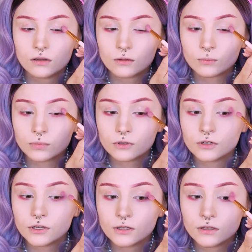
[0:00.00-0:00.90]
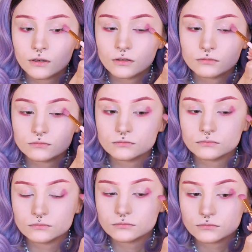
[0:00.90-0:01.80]
and put it,
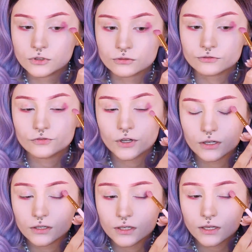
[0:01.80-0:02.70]
oh fuck,